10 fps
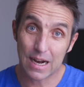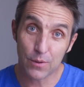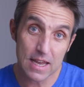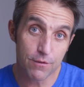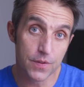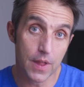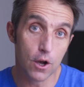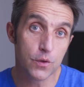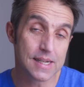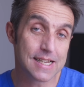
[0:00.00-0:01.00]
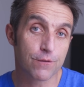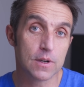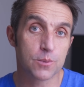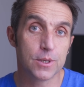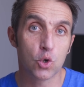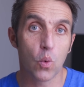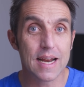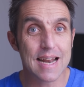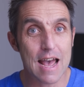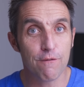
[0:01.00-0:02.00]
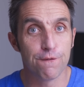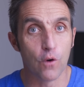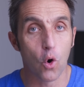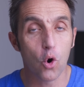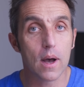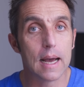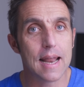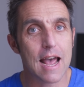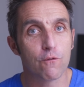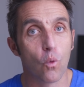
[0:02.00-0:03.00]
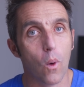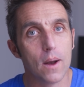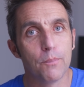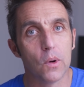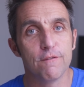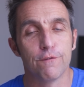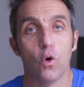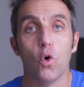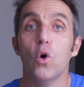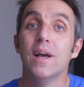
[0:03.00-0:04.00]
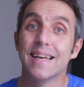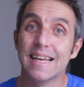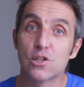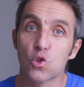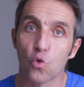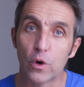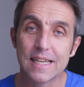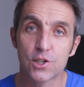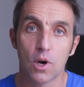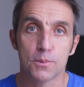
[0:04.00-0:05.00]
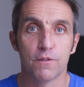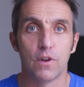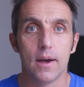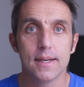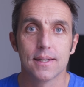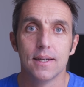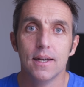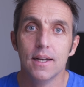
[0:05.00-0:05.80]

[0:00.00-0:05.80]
Now, even though the difference between f4 and f1.4 is three stops of light,